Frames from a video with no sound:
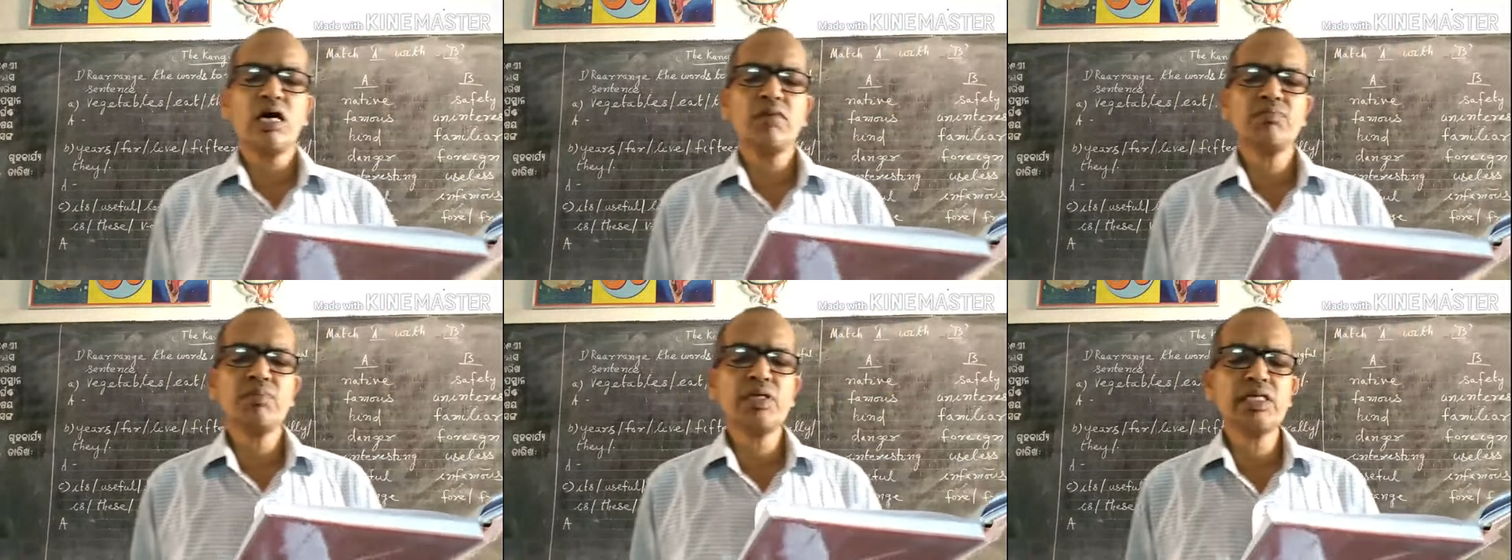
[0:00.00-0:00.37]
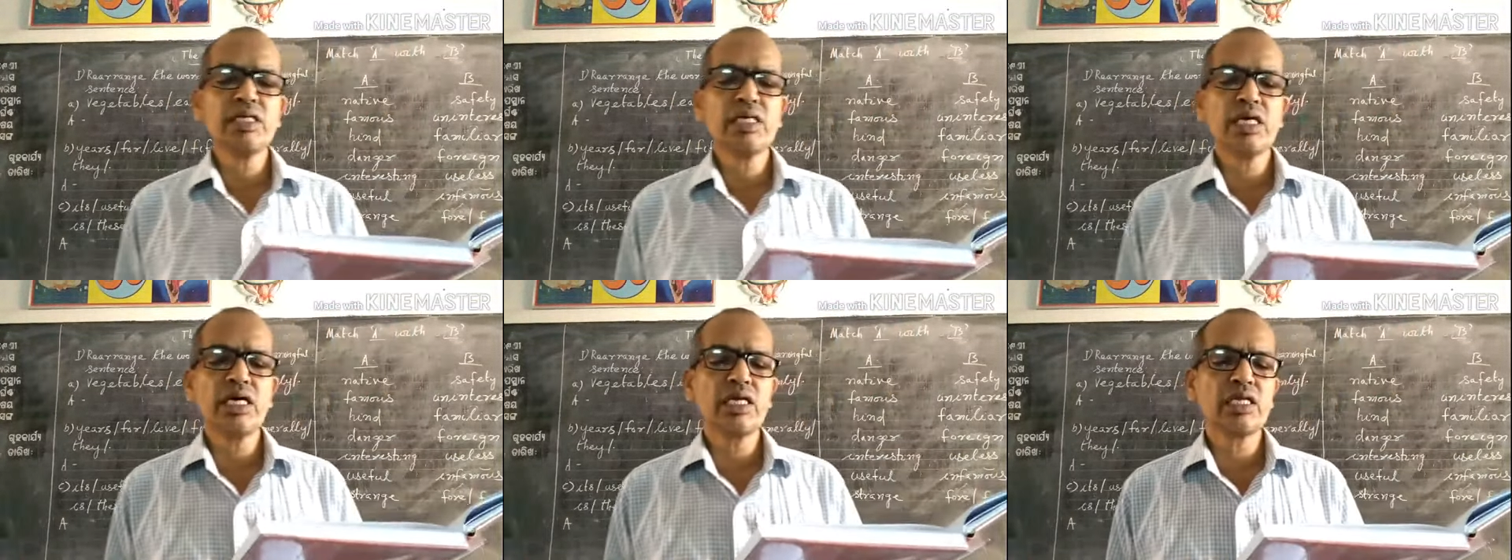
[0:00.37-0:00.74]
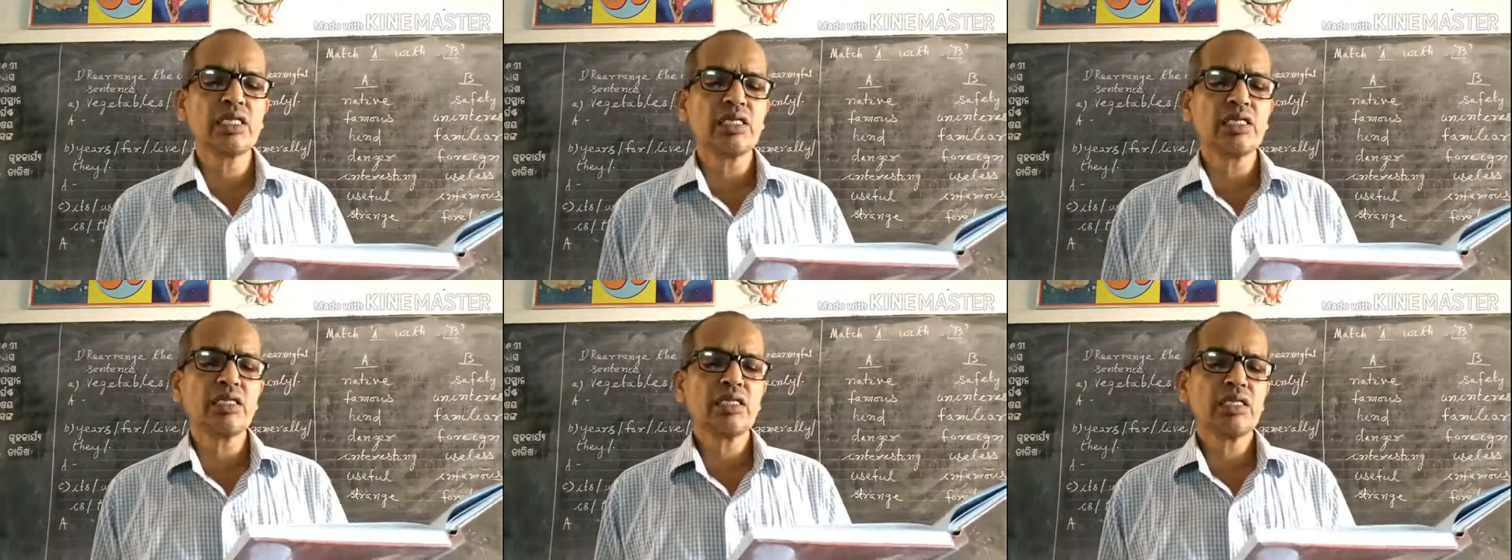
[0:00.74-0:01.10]

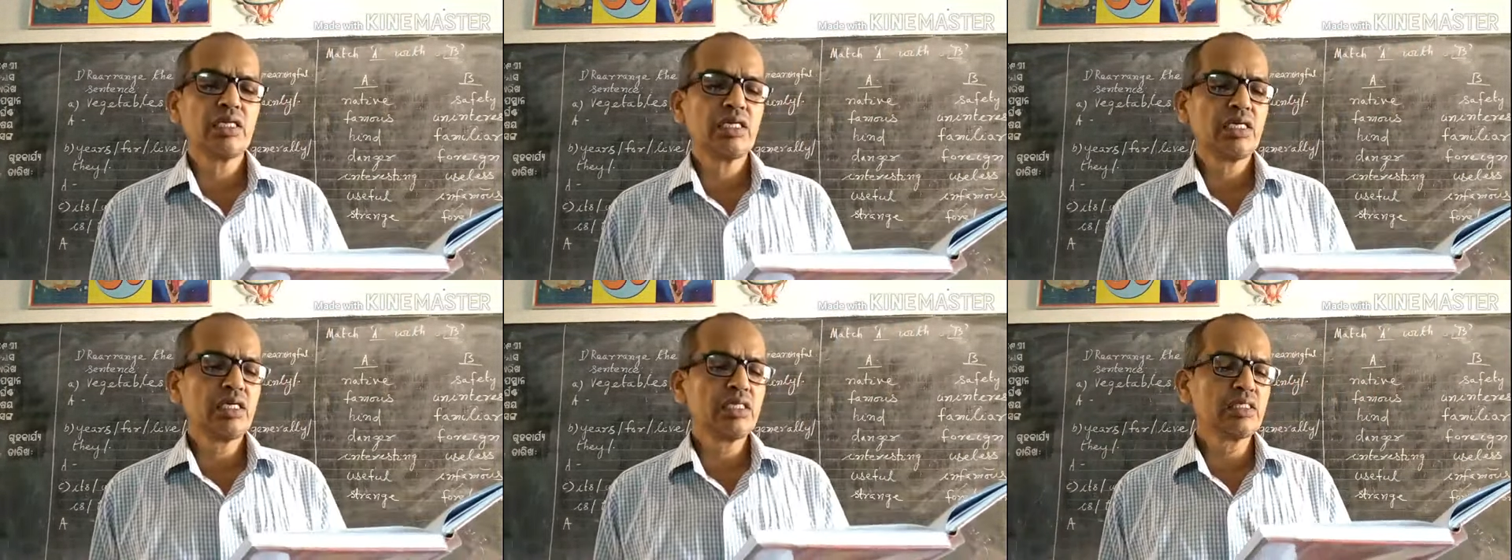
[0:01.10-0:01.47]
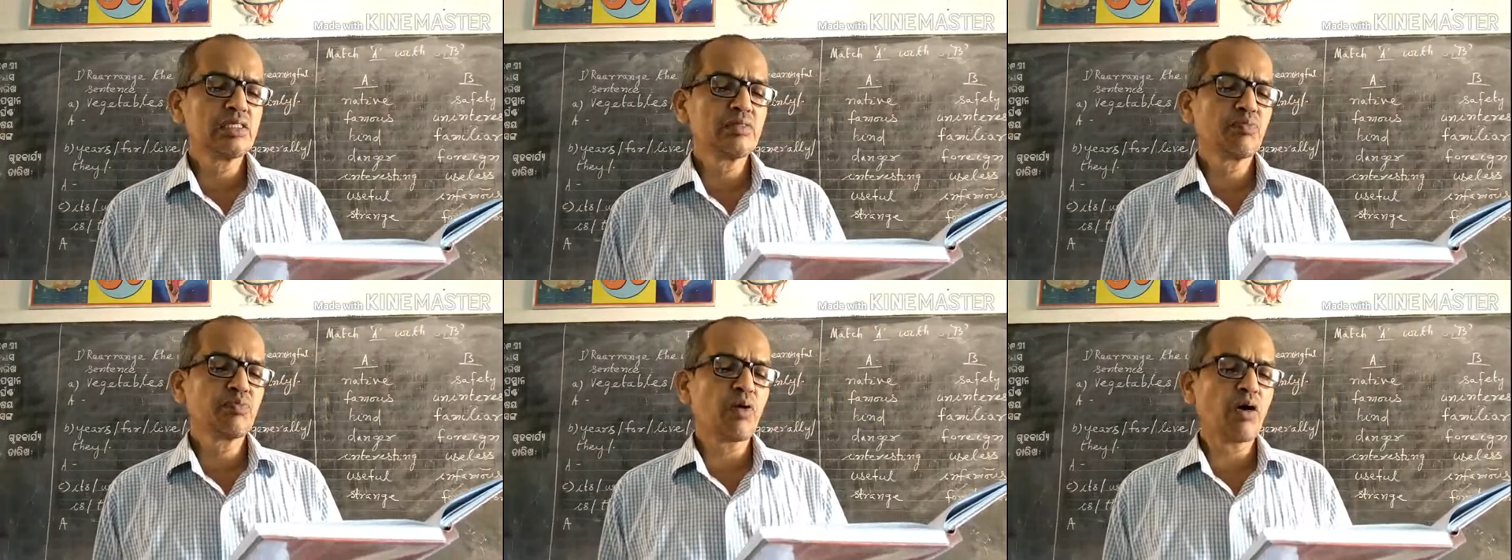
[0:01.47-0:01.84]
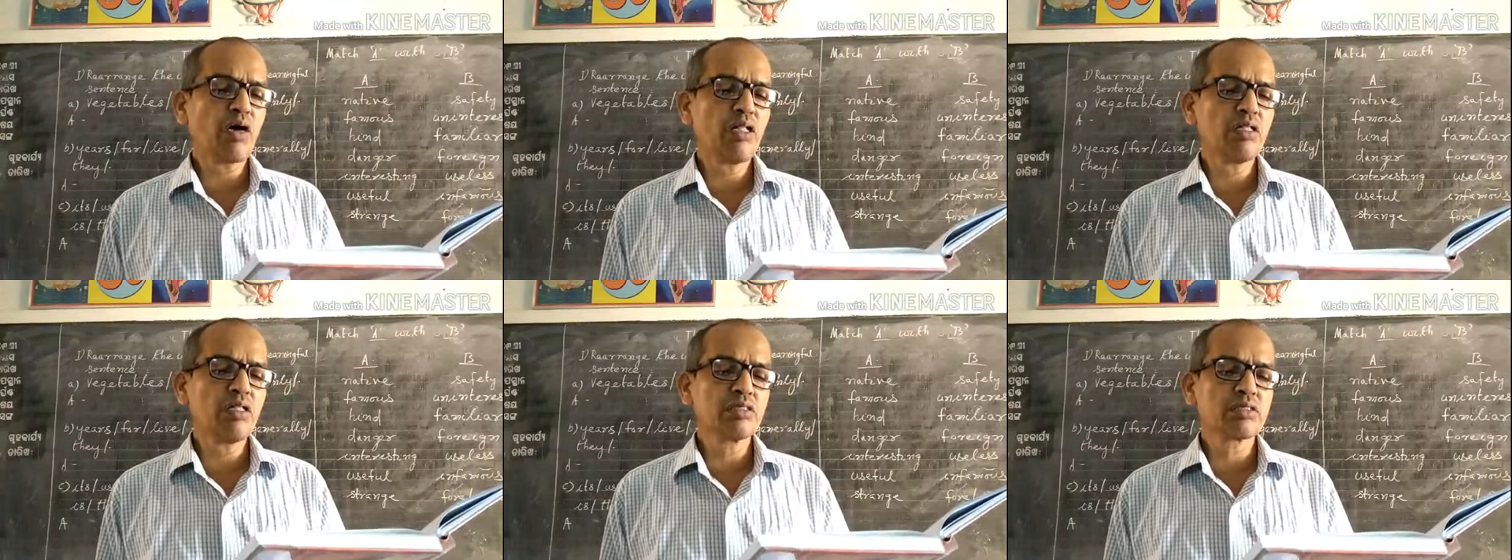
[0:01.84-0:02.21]
American. It is
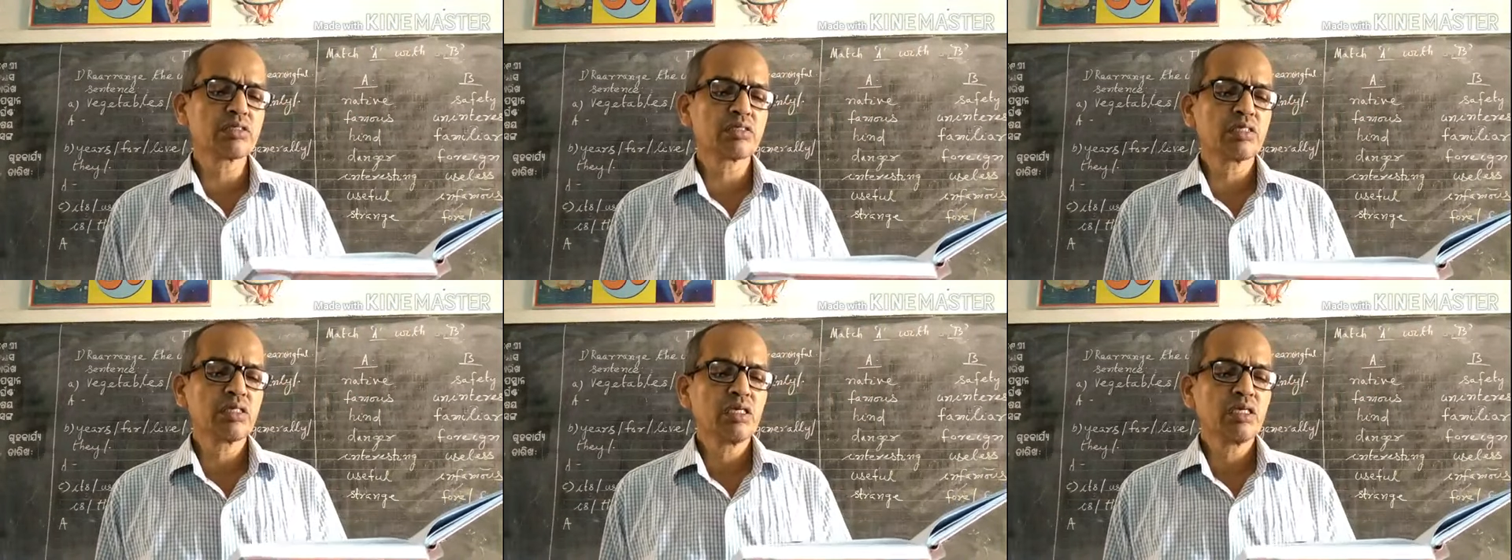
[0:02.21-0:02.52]
false.